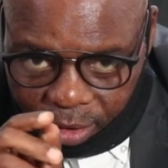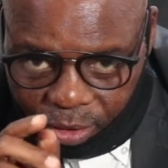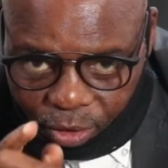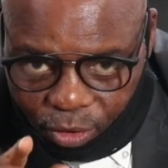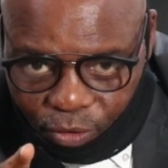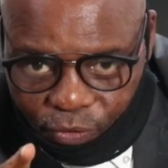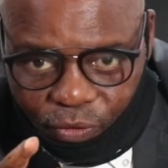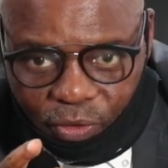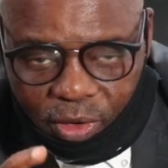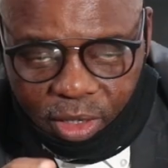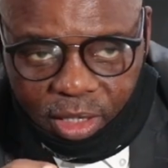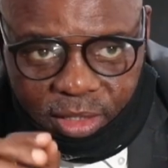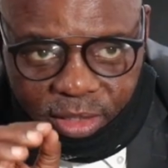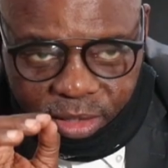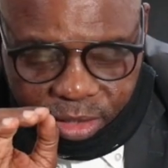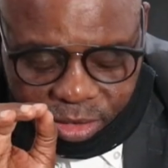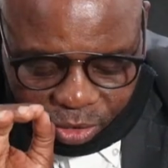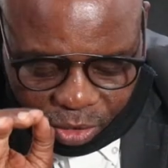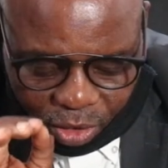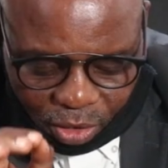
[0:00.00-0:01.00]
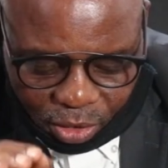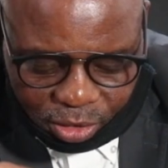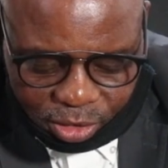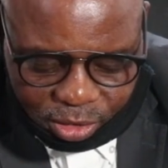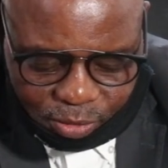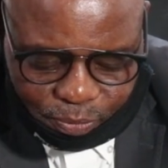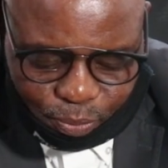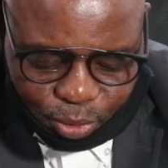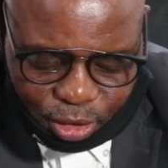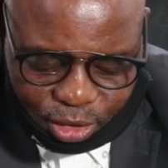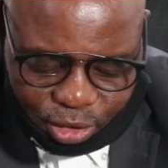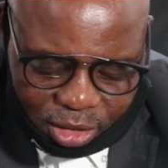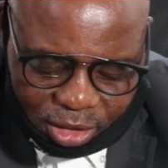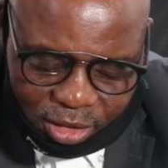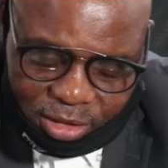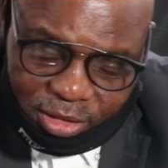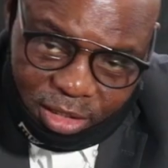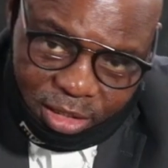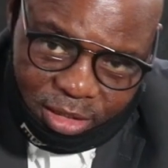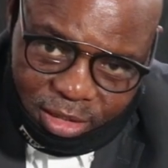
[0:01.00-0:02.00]
Look for it. It's called
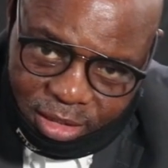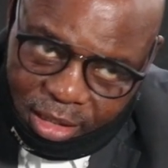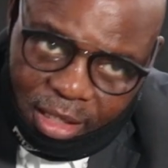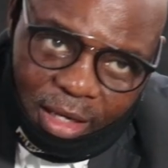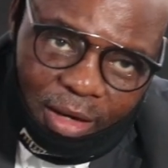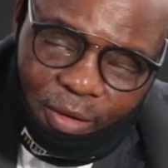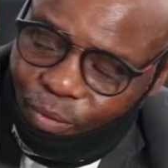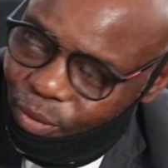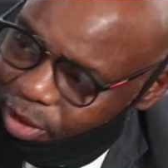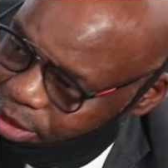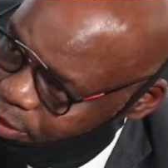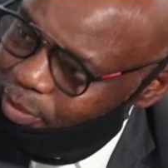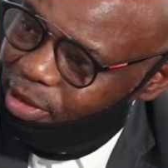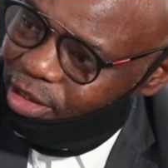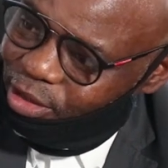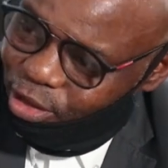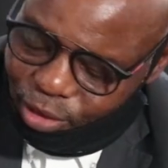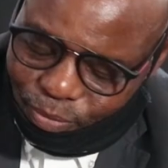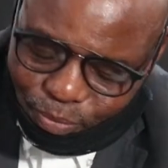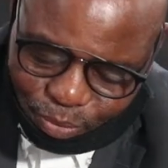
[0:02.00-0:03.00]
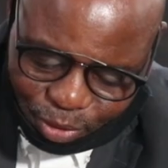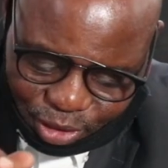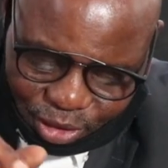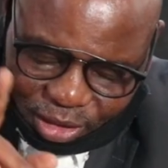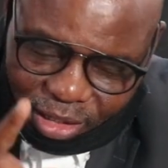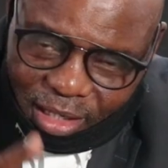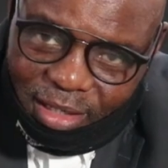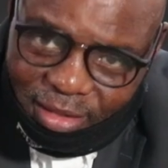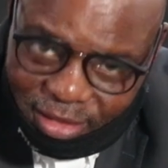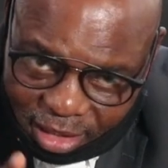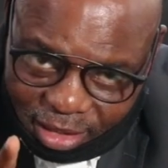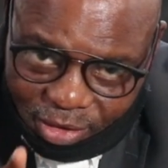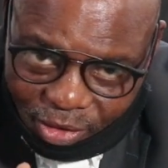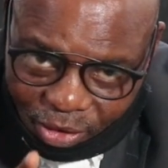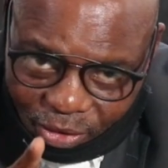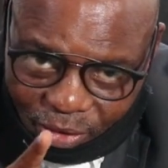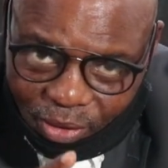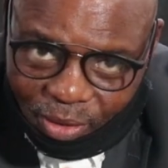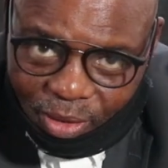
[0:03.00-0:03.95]
Pitching. Just when you mentioned pitching, I said, no,